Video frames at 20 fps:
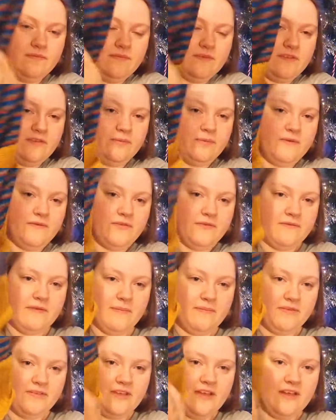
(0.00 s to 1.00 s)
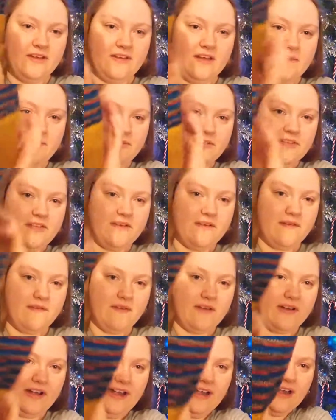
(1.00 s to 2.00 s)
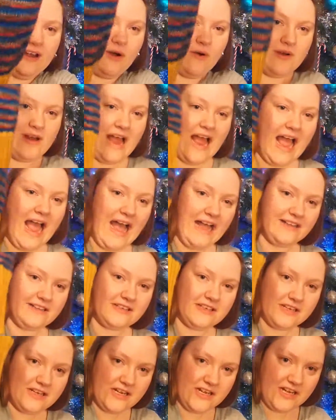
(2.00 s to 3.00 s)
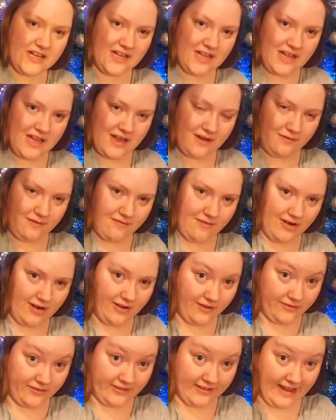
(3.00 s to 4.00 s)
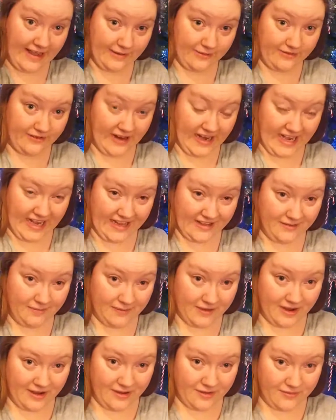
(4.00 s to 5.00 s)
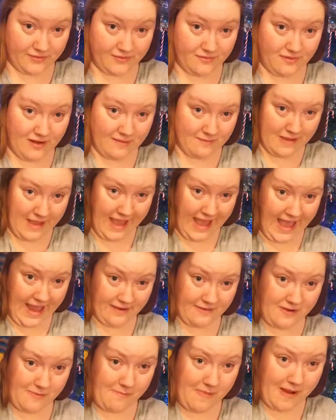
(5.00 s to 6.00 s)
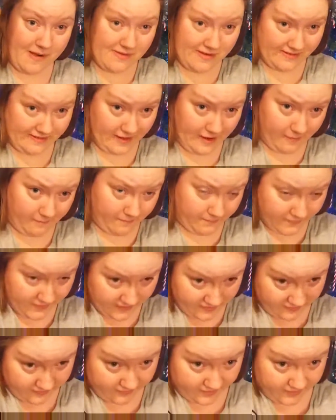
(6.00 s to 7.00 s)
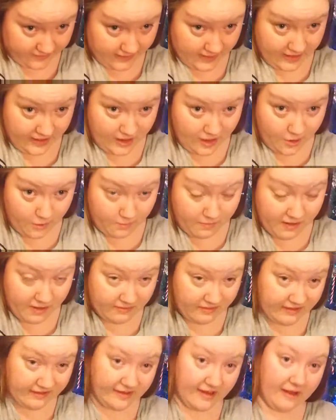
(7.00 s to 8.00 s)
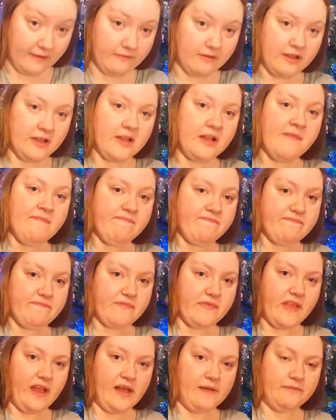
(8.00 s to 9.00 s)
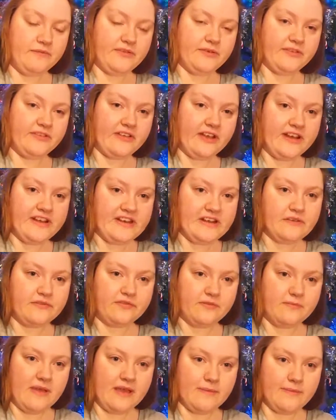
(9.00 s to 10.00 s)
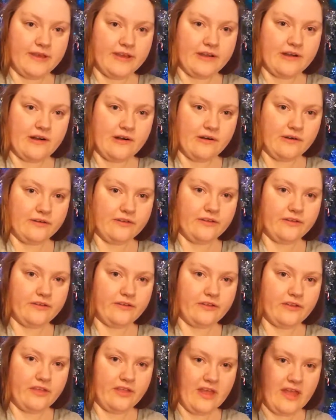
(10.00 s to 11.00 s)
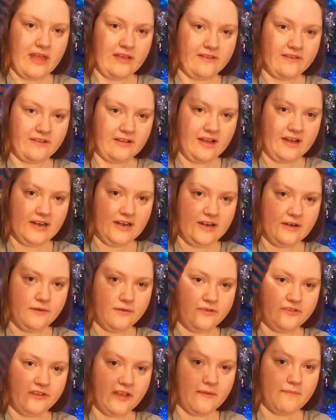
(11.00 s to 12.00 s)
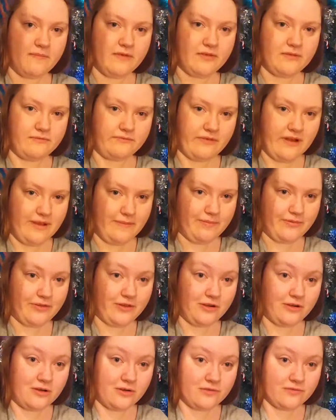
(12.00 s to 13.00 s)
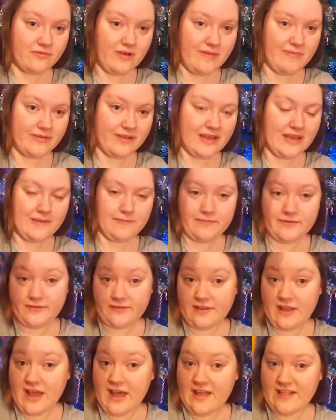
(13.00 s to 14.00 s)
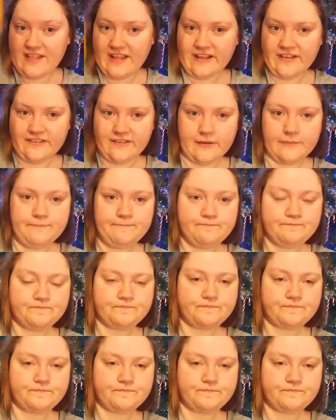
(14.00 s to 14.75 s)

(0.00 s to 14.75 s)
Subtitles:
It's with the rib turned up. So they're a very long hat with a lot of slouch in it, but I often wear my hair in a ponytail, sort of a low ponytail. So it's ideal for me because they're slightly looser, but the long rib keeps things on.